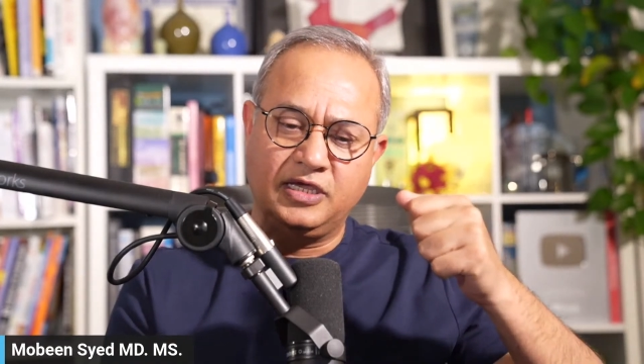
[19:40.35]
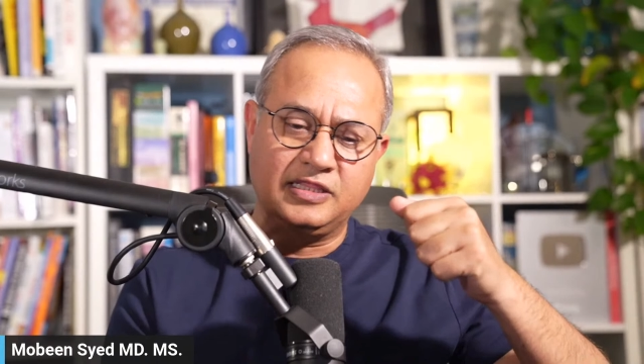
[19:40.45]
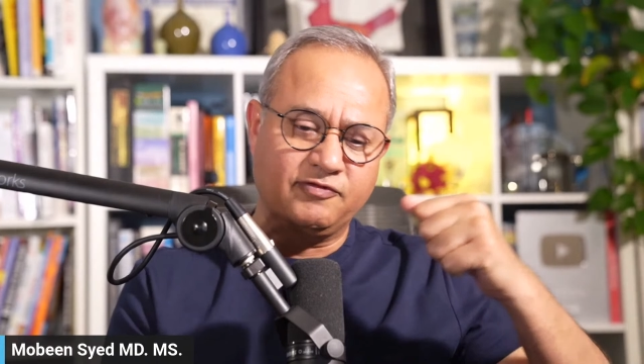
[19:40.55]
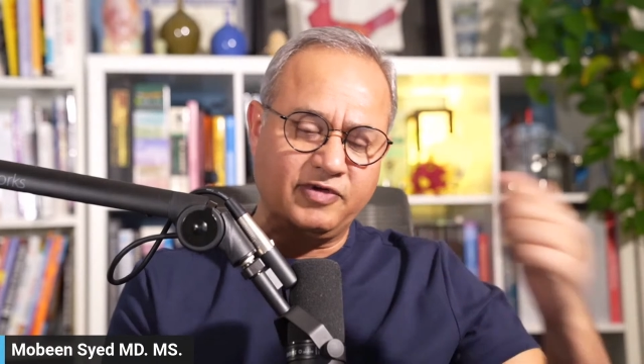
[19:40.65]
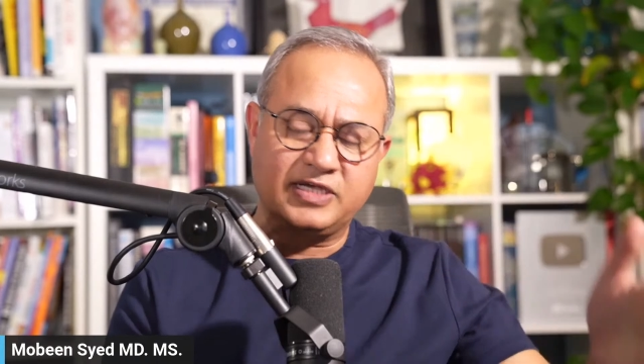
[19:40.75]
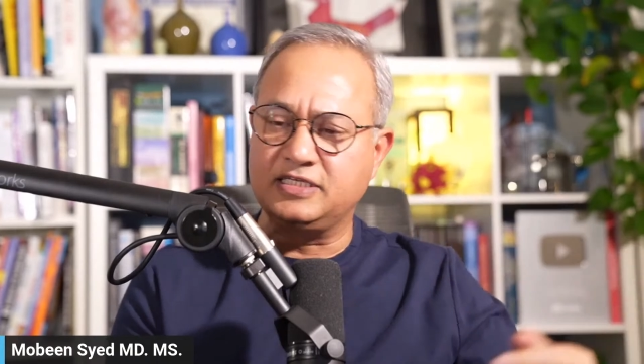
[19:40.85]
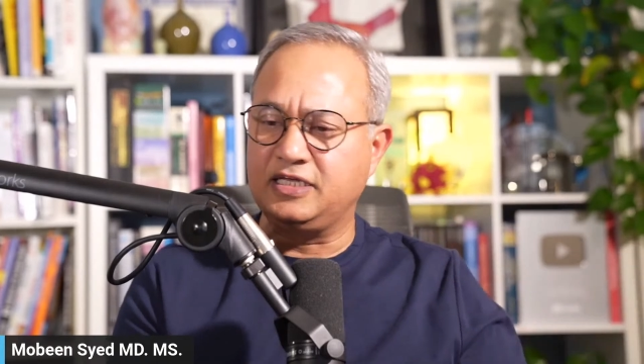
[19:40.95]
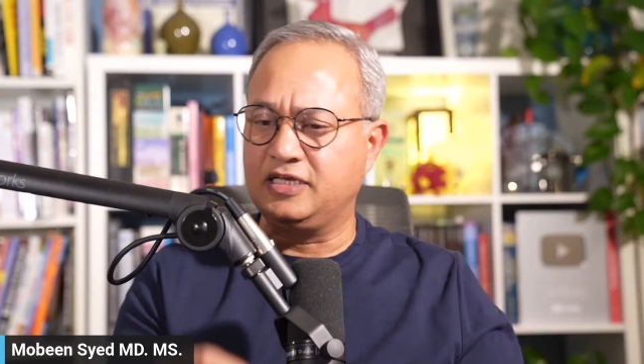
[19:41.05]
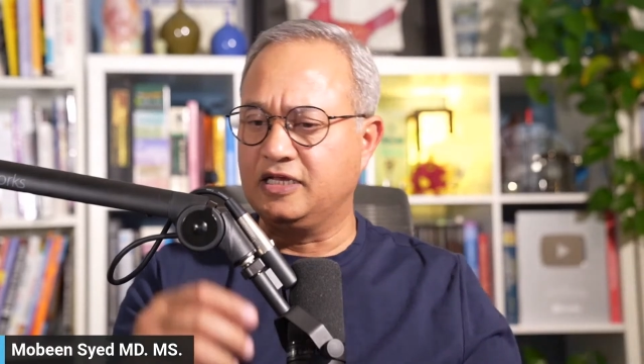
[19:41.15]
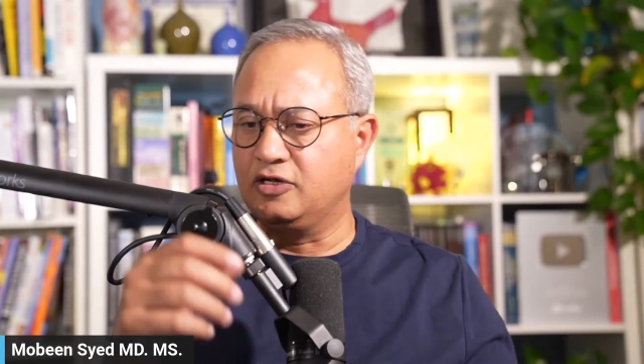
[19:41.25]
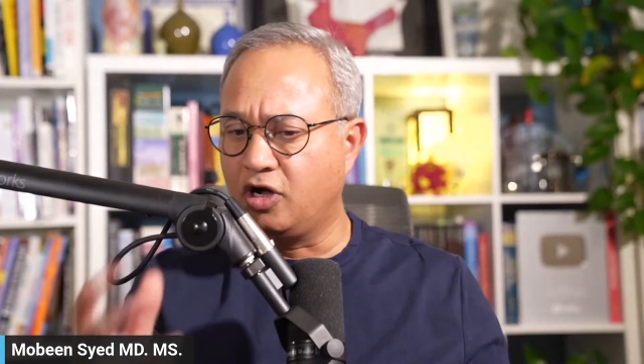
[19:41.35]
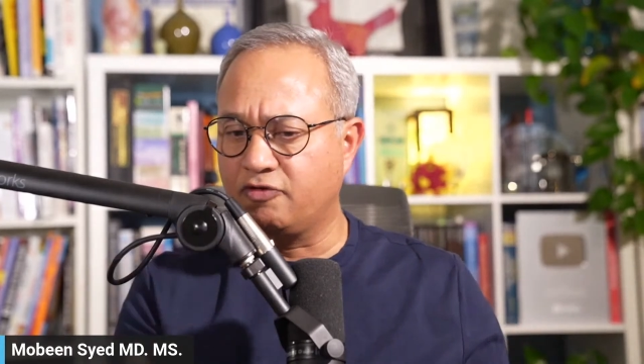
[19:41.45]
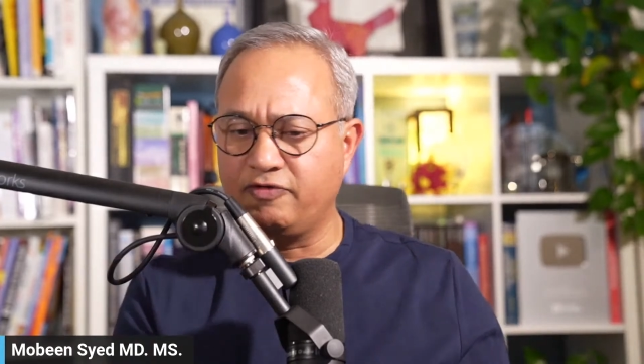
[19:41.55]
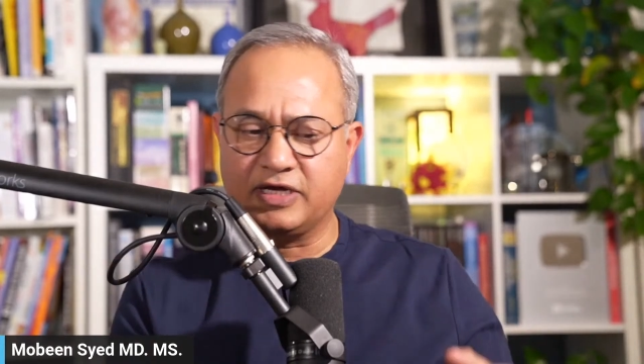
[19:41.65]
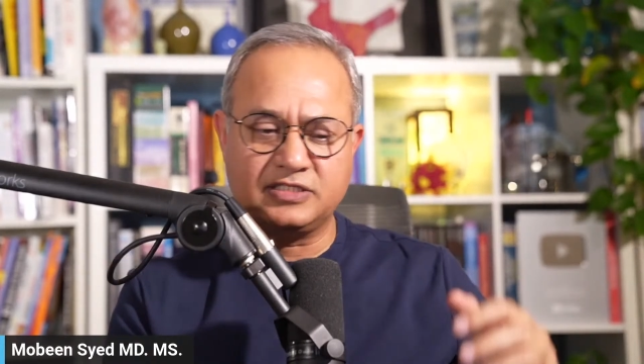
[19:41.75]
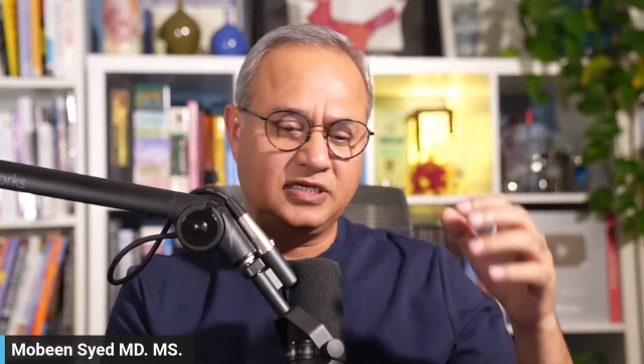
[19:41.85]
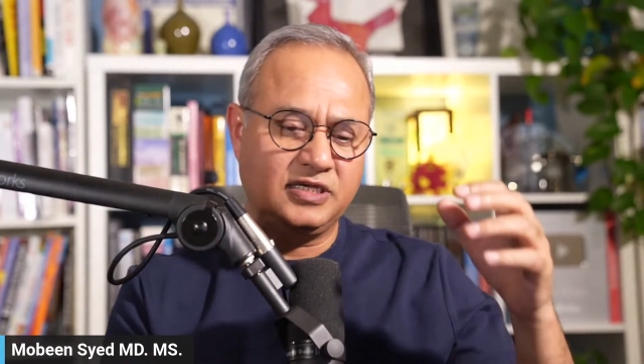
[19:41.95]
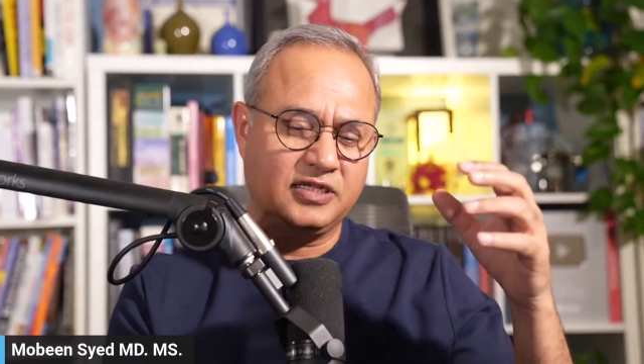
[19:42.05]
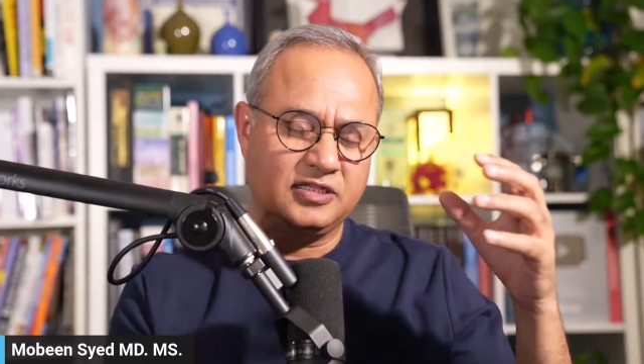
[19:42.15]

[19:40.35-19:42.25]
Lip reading: vaccine and not vaccine,